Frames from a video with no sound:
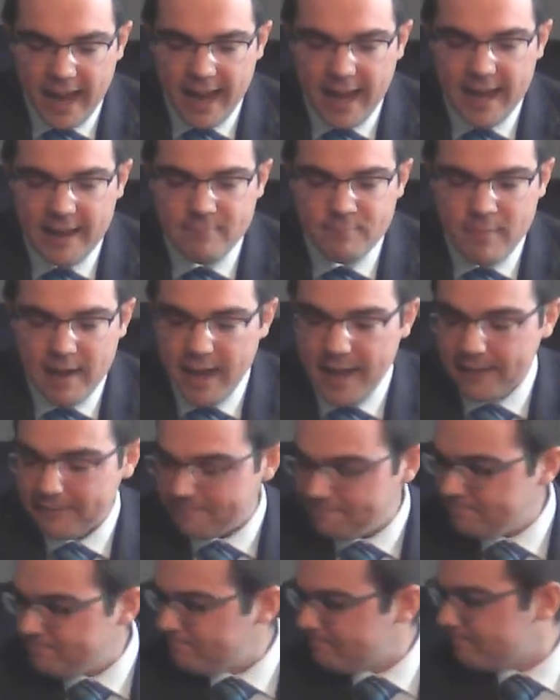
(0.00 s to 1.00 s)

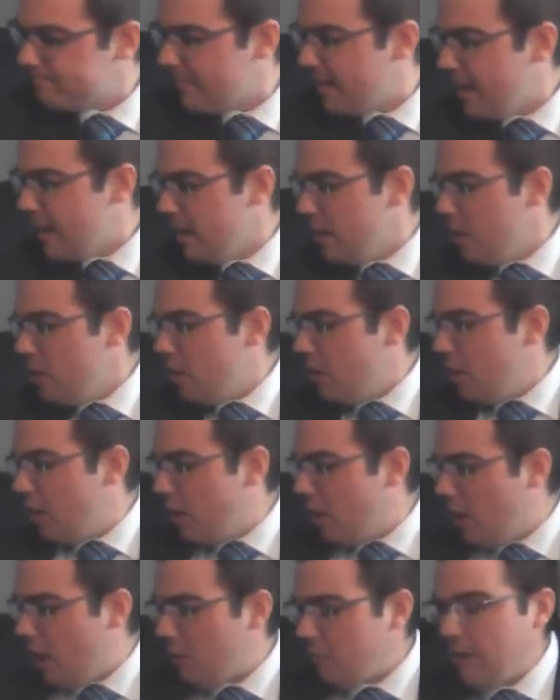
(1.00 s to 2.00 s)
Amen.
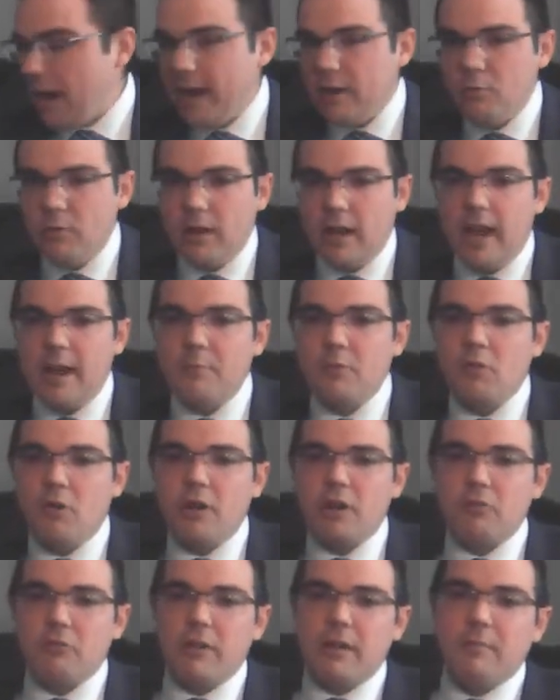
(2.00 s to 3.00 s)
All right, well, I'm
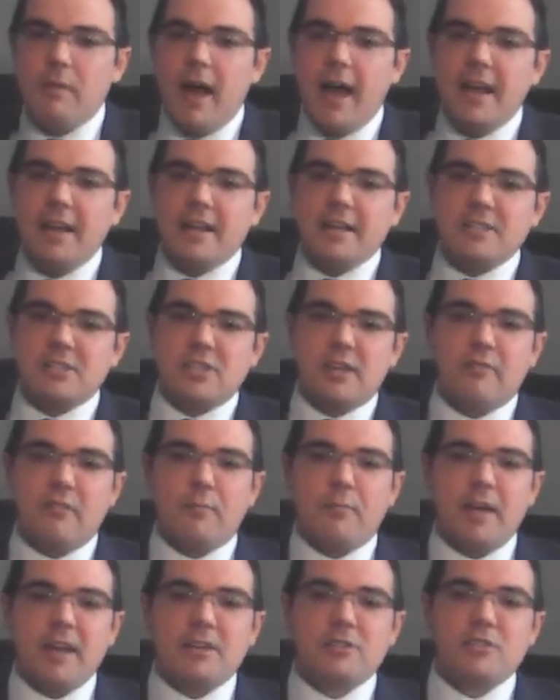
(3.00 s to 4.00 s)
going to remind us of
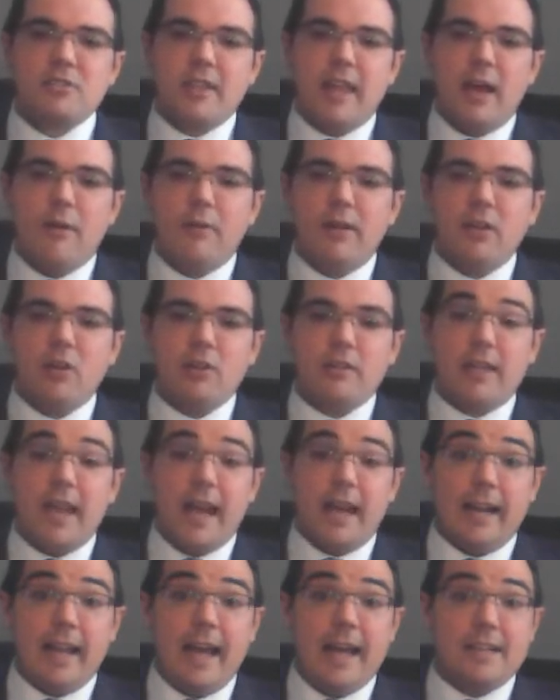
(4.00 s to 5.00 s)
a picture that we looked
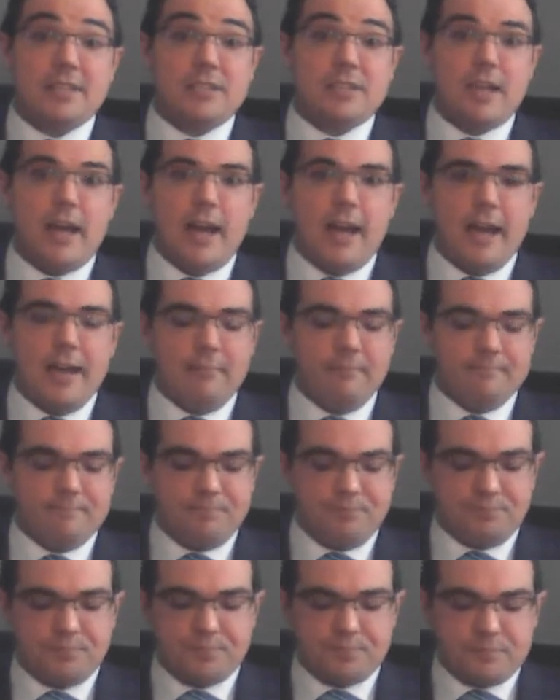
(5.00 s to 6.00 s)
at last time.
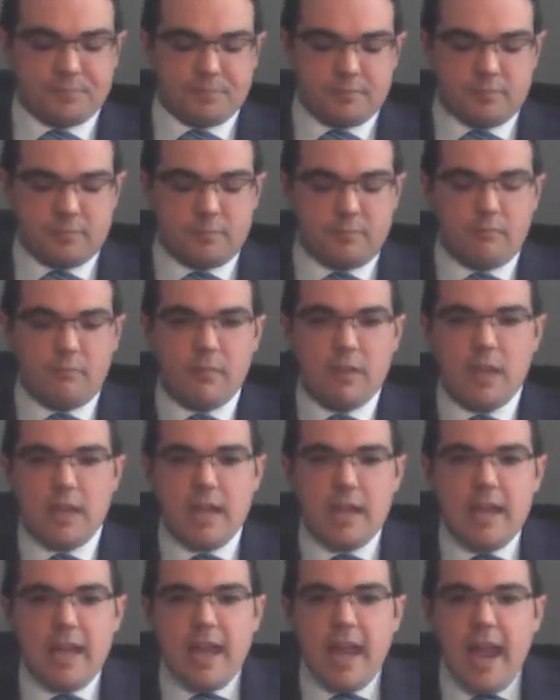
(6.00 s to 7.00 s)

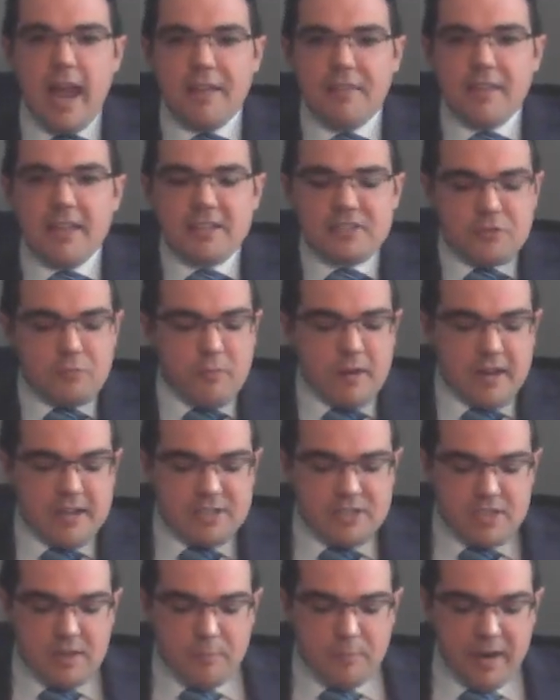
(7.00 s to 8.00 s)
And this
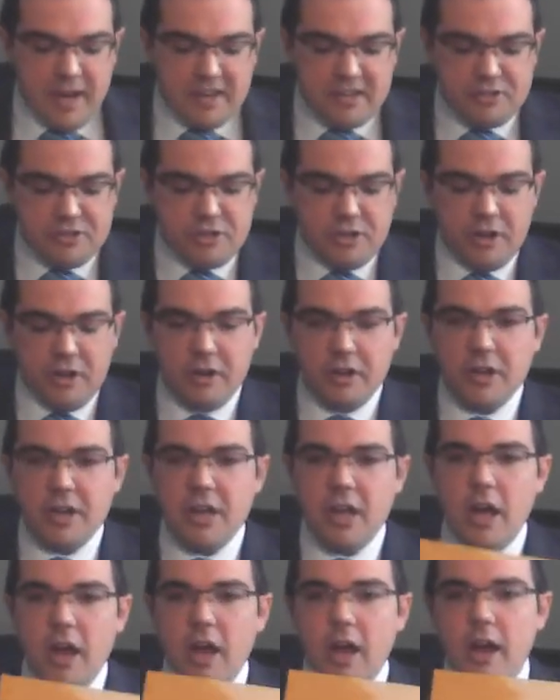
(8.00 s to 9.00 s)
was the picture
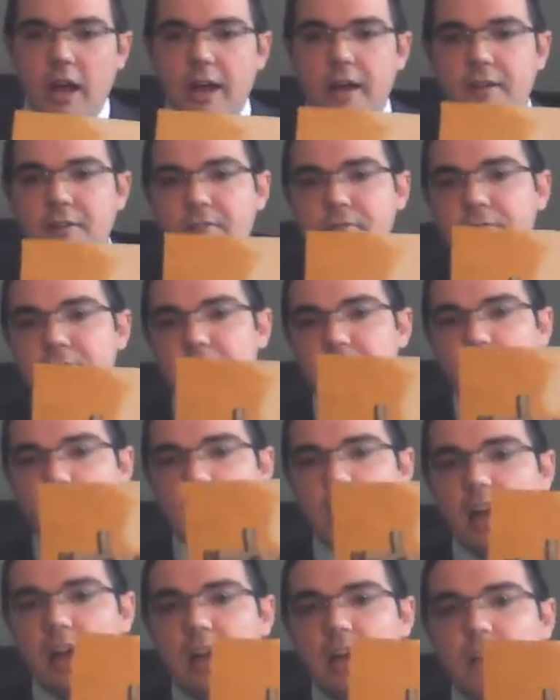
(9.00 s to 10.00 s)
of
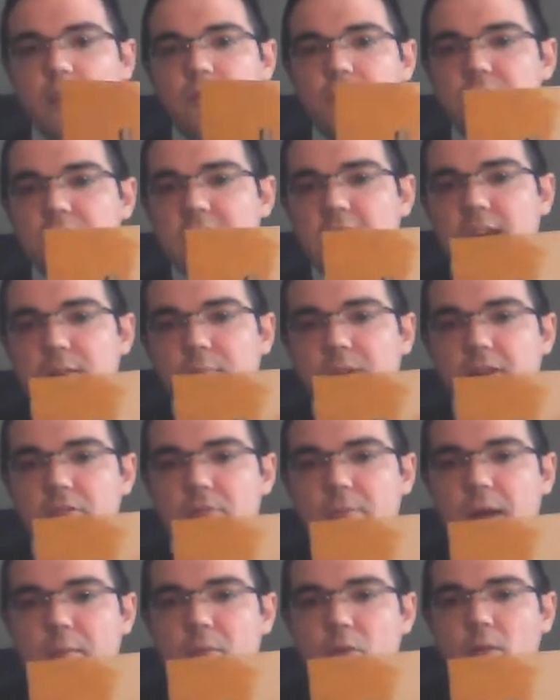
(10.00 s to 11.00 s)
the, does anybody
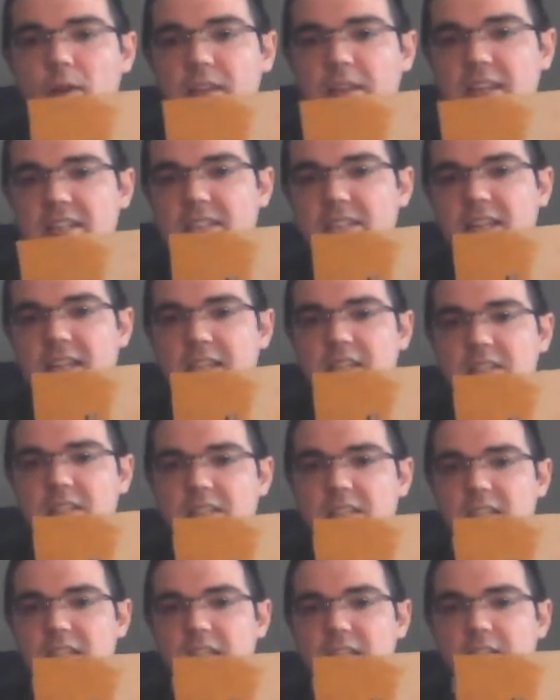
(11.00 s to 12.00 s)
remember what this
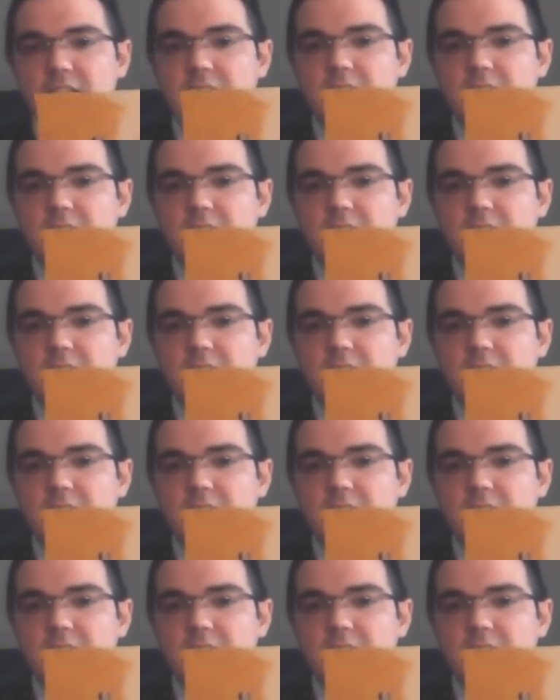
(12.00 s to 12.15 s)
is?